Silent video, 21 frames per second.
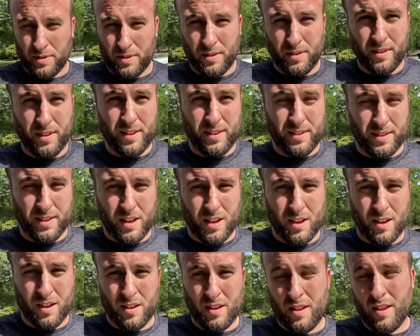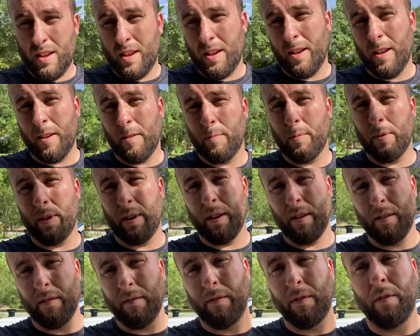done. It is hot. I put
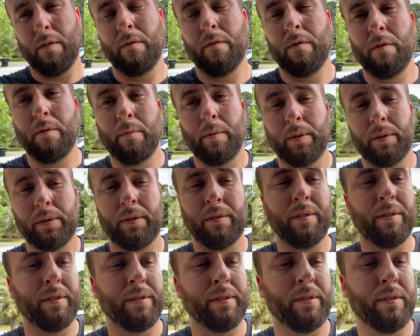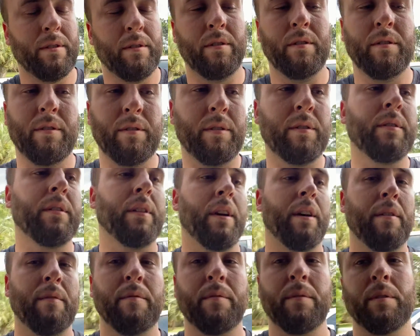down the phone for the most of this. It just
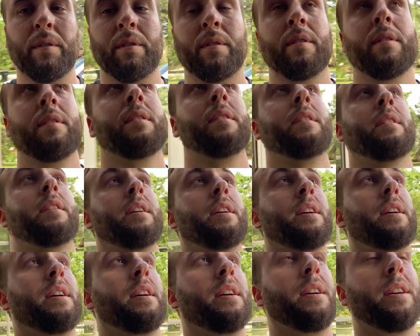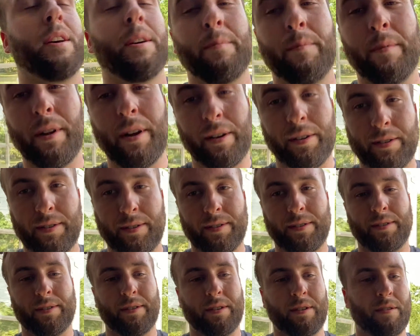got really obnoxious.